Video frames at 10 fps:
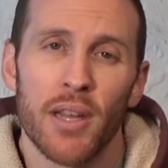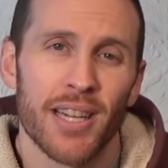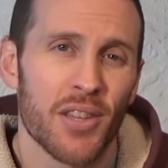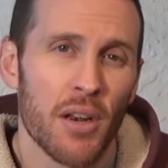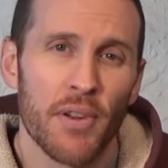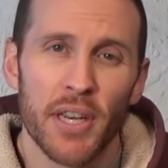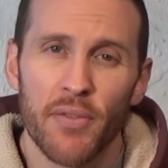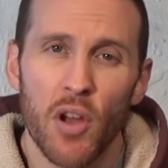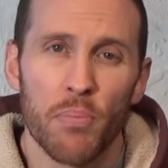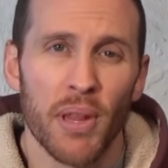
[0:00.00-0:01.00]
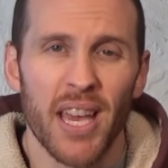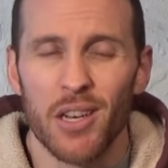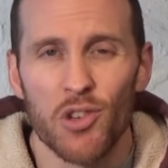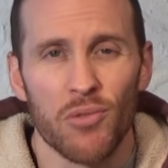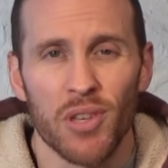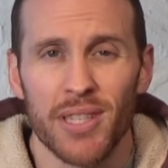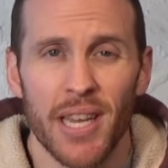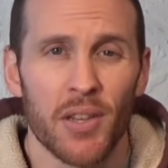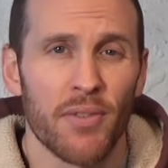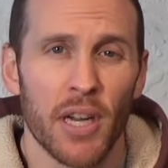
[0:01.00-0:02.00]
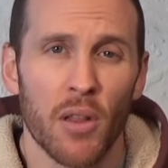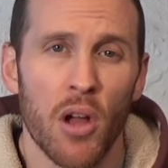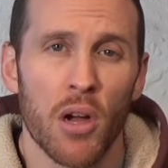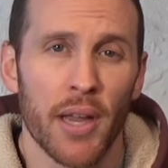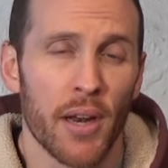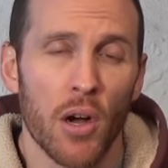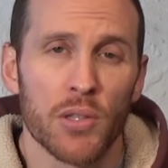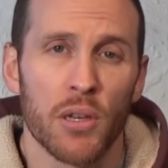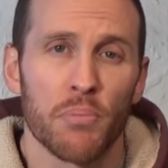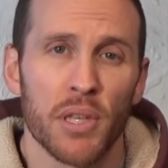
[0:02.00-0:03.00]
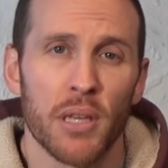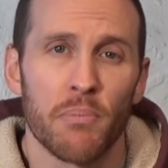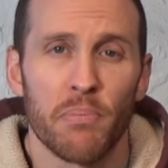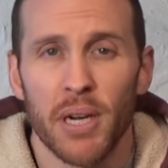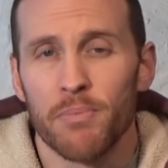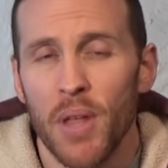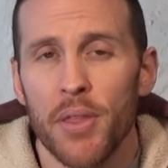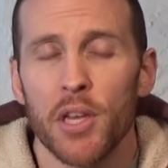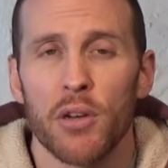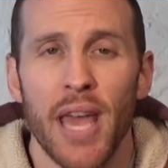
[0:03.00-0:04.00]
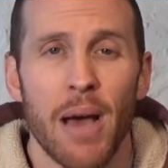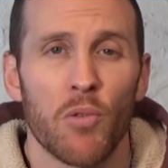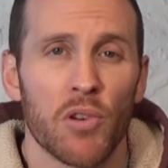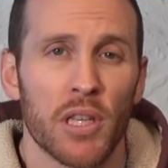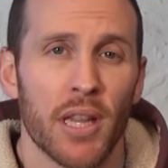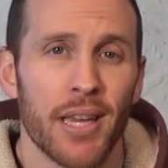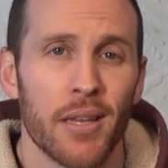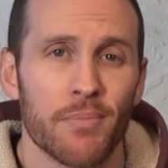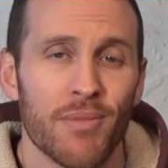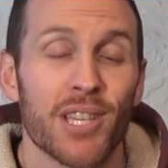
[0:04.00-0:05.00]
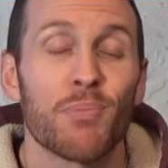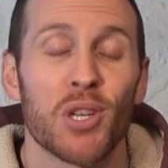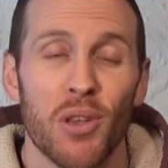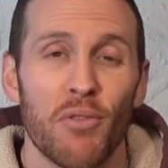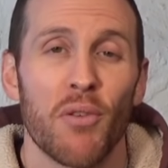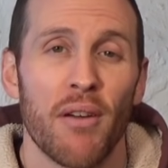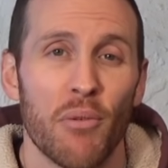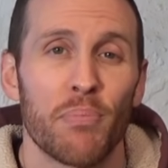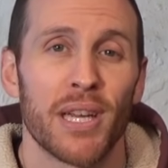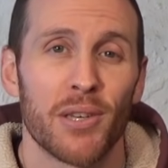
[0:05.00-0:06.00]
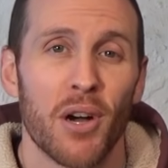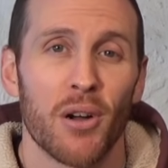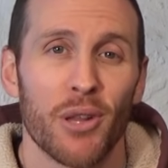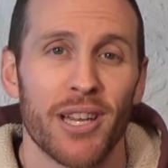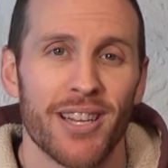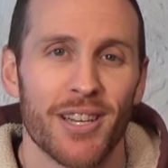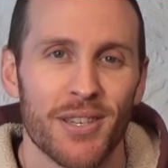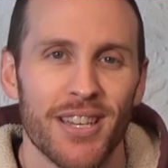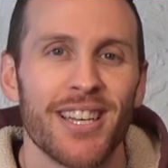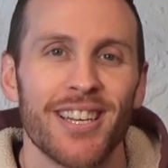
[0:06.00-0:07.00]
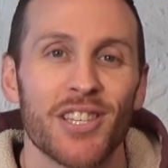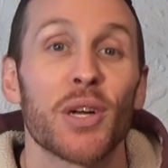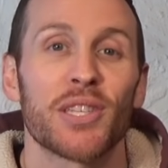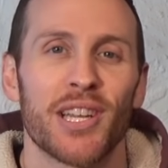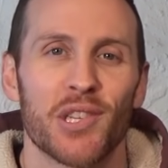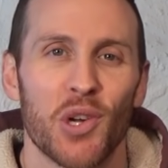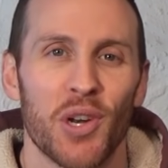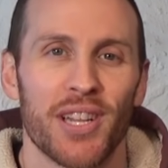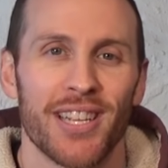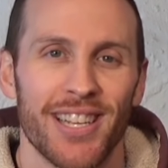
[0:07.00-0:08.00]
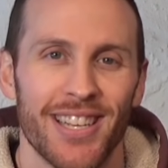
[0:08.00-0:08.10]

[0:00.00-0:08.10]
It's not a very difficult plan, shouldn't really take you very long at all to complete, but I think your cat will really like it, especially if you have a big dog like us. So let's get started.